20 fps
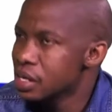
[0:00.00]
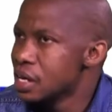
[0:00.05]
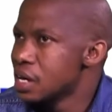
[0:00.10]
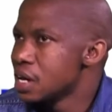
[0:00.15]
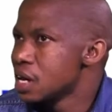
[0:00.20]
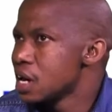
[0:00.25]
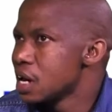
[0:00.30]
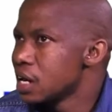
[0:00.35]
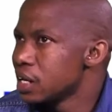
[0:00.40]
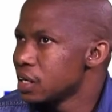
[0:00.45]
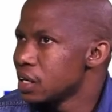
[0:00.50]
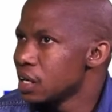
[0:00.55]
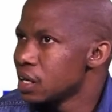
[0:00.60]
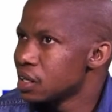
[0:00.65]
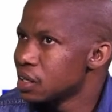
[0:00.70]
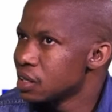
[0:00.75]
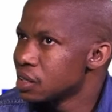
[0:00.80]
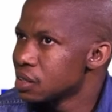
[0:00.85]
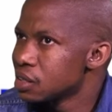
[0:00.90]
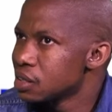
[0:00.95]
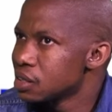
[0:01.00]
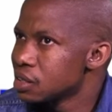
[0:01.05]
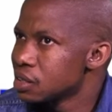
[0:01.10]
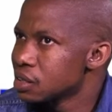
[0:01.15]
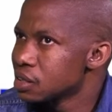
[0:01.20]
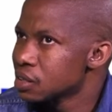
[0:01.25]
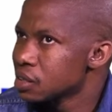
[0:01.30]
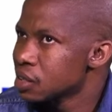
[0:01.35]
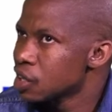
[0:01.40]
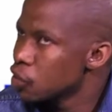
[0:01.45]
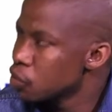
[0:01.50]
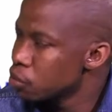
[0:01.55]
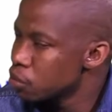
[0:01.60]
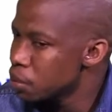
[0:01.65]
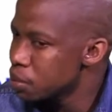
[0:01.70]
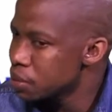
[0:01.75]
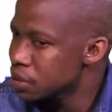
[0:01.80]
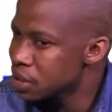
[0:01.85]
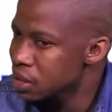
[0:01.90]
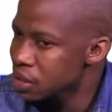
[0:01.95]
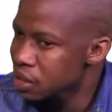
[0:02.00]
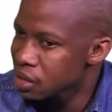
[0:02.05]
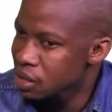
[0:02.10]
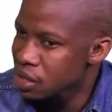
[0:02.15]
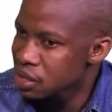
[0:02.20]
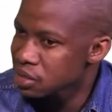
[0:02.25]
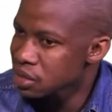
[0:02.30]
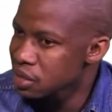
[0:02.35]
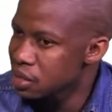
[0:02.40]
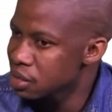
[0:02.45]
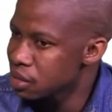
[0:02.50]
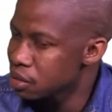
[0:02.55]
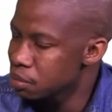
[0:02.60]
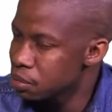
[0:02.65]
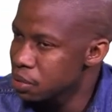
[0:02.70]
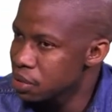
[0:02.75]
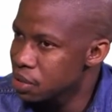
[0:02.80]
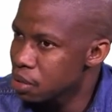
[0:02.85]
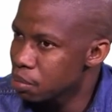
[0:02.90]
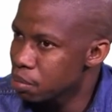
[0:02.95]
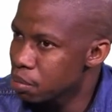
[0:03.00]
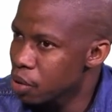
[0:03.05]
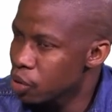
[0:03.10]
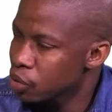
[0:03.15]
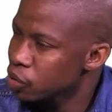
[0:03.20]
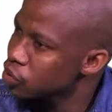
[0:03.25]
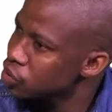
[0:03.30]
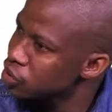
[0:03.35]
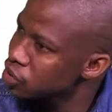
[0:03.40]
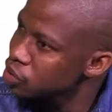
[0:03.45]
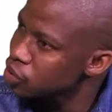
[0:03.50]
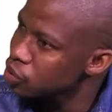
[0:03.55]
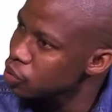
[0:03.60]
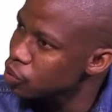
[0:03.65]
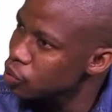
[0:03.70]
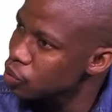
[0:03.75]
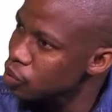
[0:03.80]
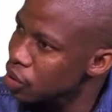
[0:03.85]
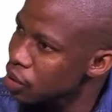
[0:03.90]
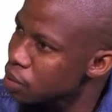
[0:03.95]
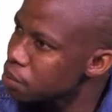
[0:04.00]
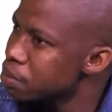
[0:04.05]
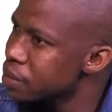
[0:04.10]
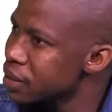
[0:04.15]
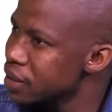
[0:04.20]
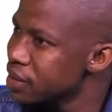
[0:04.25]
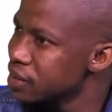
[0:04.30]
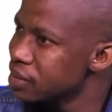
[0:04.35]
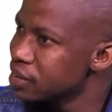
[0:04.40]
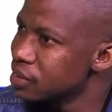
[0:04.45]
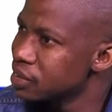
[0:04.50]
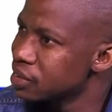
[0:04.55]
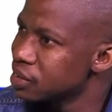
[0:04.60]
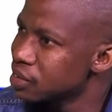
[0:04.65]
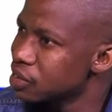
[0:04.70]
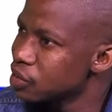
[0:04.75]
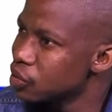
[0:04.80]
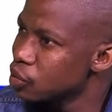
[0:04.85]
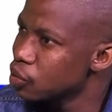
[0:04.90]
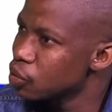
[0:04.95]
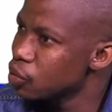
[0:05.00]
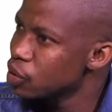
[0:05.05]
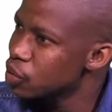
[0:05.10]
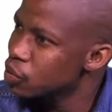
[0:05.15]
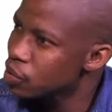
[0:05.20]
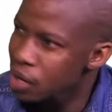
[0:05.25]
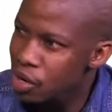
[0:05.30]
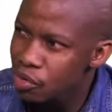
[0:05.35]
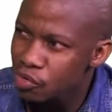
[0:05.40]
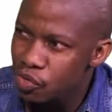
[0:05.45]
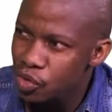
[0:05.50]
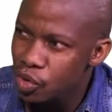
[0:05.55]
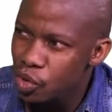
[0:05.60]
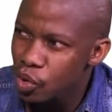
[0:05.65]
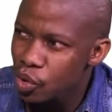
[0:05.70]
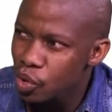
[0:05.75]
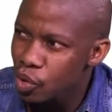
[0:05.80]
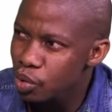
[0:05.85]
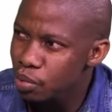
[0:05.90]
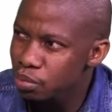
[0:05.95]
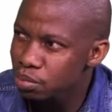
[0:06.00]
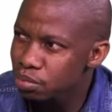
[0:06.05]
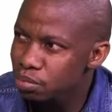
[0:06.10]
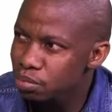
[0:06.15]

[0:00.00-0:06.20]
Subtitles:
and can you maybe tell us a little bit about your upbringing, where you come from?